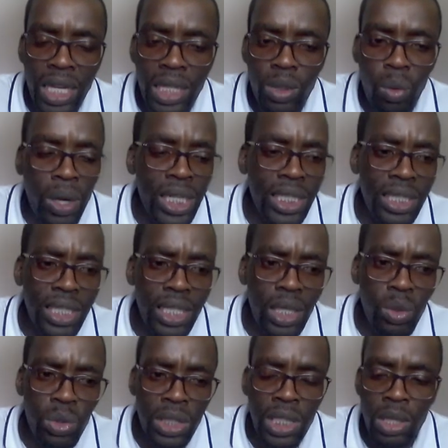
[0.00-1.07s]
quantity
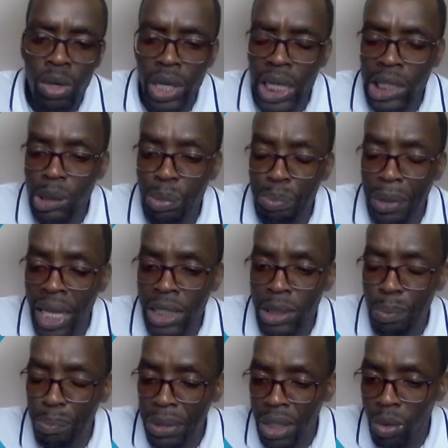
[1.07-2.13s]
Q0 at price
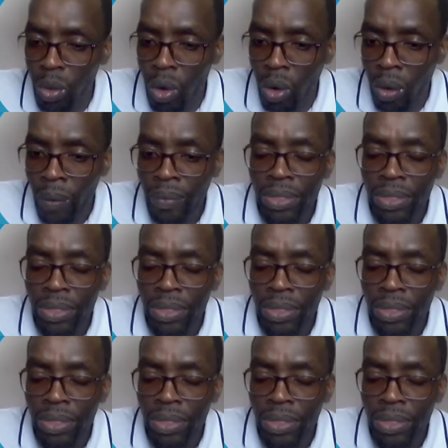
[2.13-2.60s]
PO,